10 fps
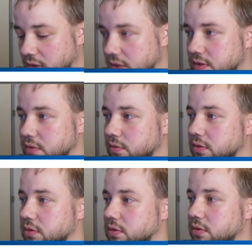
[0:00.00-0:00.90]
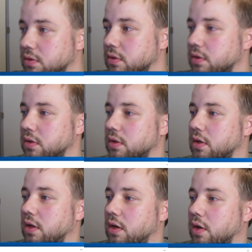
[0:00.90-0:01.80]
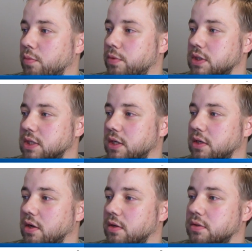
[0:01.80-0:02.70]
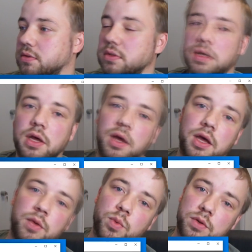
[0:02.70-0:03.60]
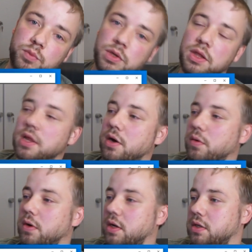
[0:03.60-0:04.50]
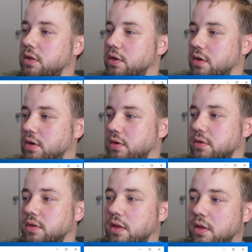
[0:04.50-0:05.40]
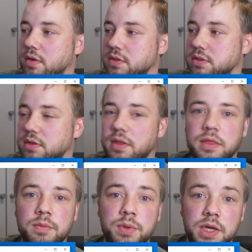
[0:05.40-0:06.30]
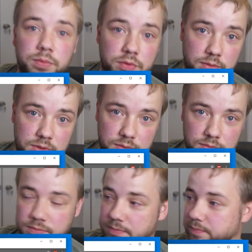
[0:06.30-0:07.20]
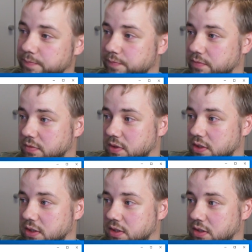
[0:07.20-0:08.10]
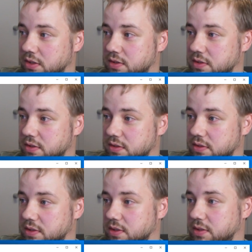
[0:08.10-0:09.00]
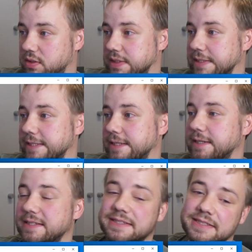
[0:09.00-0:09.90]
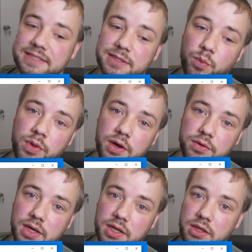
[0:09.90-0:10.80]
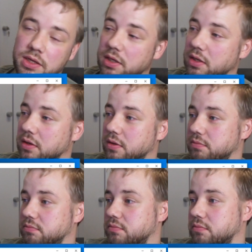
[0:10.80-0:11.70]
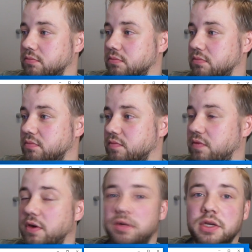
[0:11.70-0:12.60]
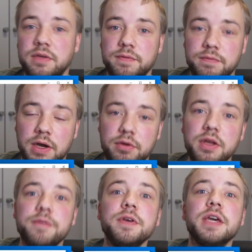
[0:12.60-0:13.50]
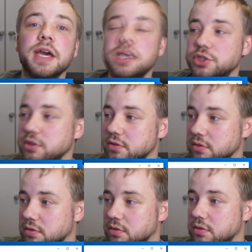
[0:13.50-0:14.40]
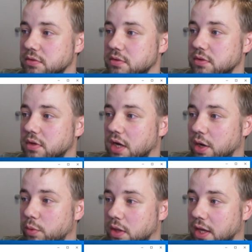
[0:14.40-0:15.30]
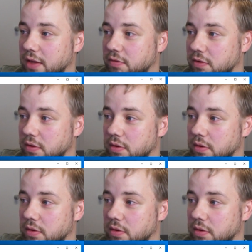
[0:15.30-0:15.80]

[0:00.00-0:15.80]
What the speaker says: Let's do it. And now press enter. And what we now got here is the big problem. It's without any verification, I will get